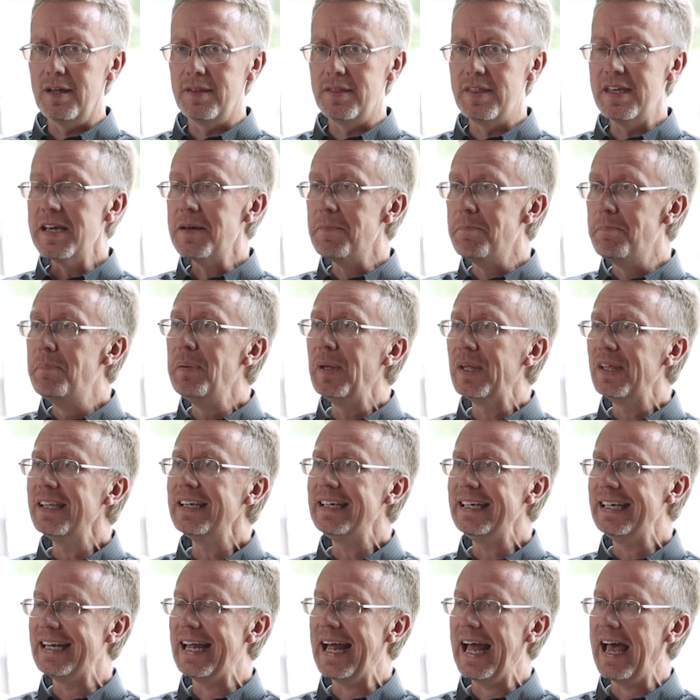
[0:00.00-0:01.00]
the
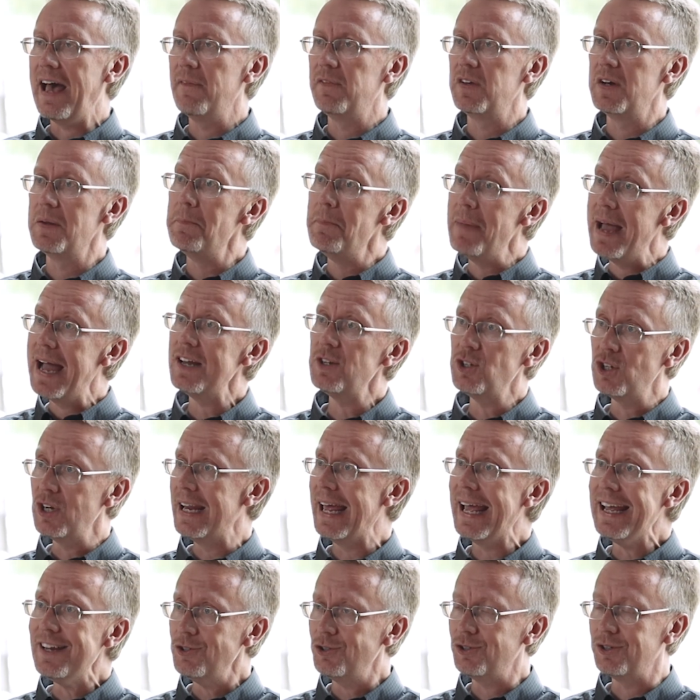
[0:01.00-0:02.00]
ability to have an
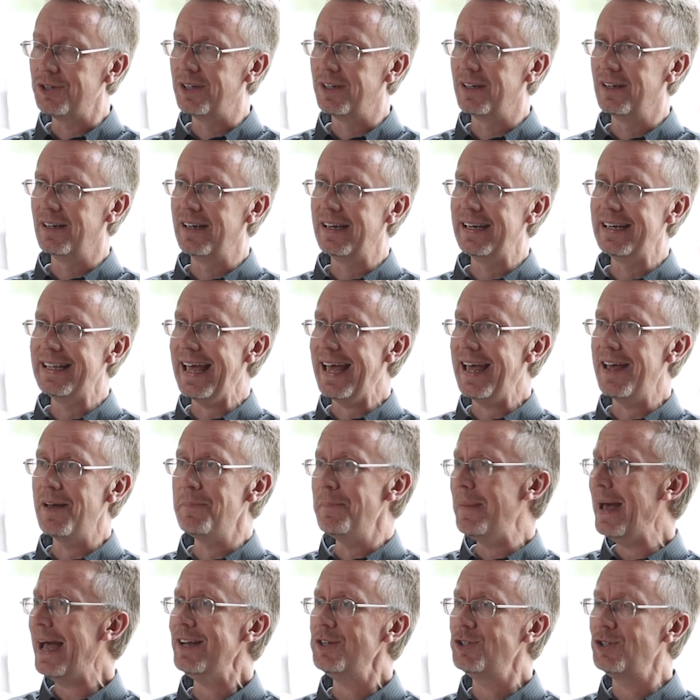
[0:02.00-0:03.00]
imagination. And that
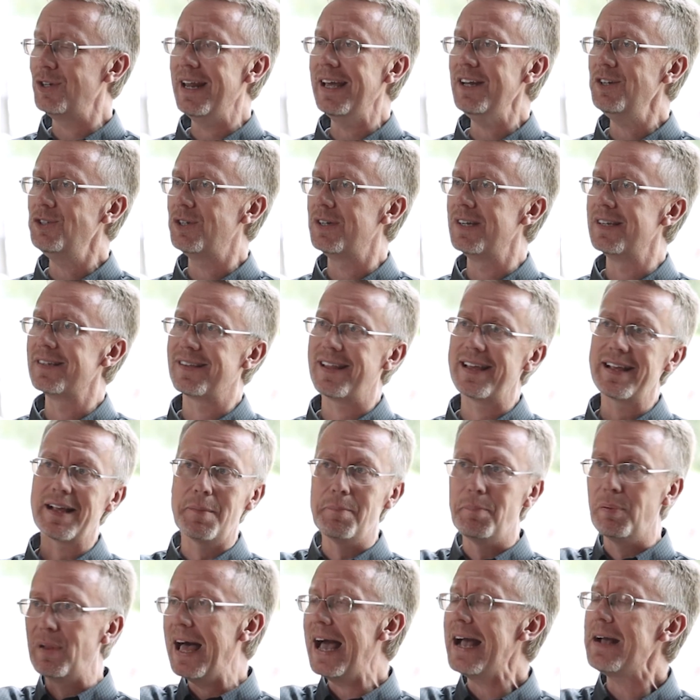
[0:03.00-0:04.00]
imagination is like a
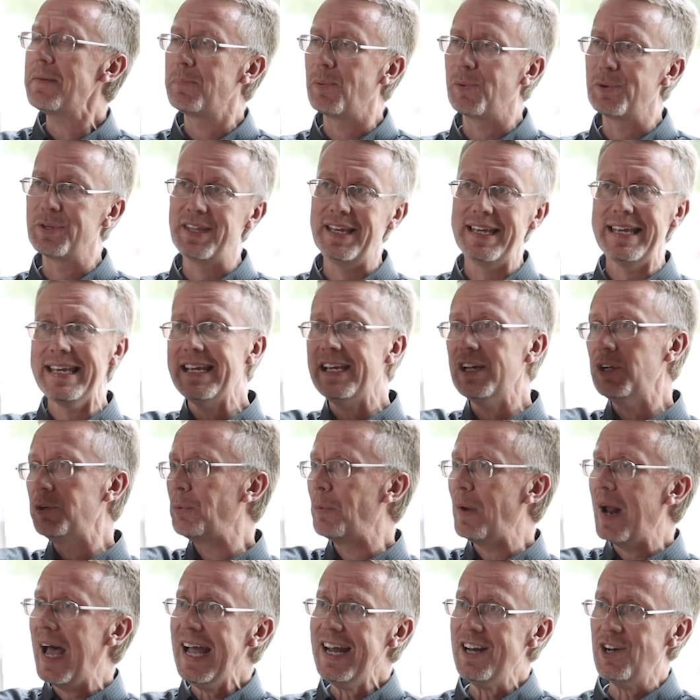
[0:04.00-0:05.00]
blackboard that He can
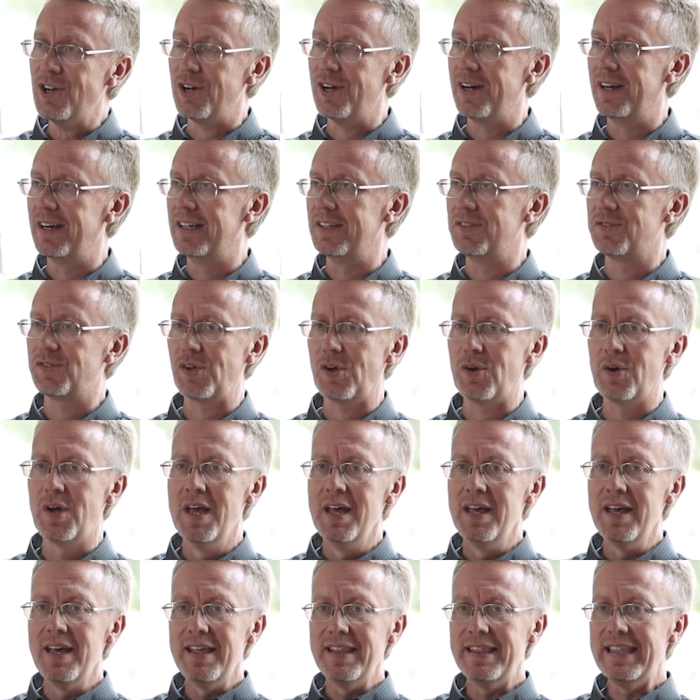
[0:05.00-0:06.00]
write on. And so
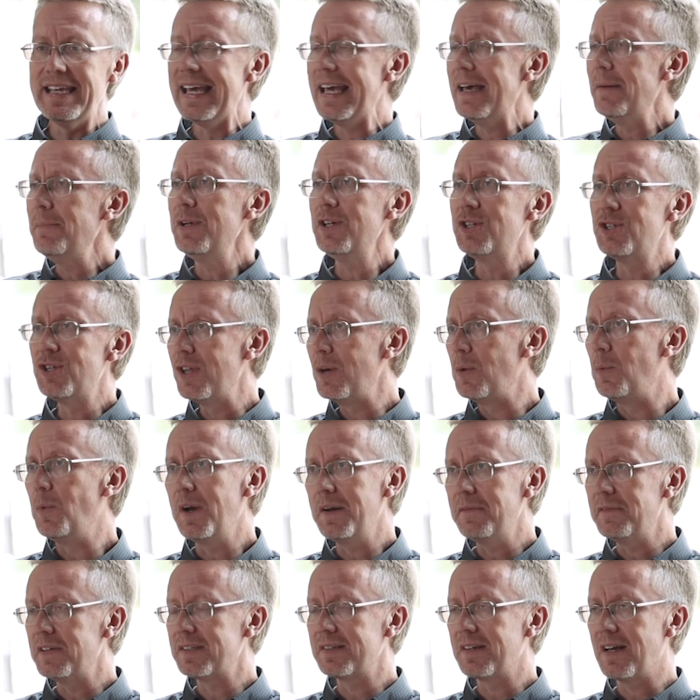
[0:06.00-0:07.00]
the image that
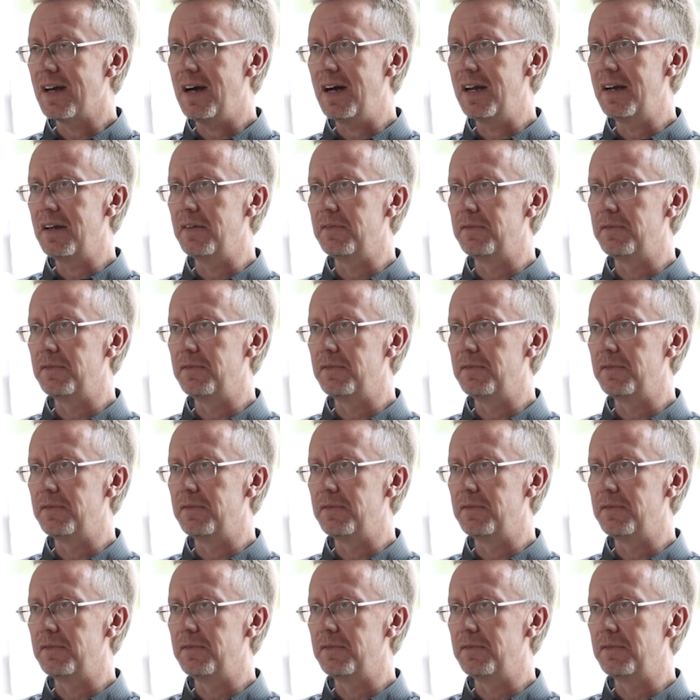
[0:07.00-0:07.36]
one of us got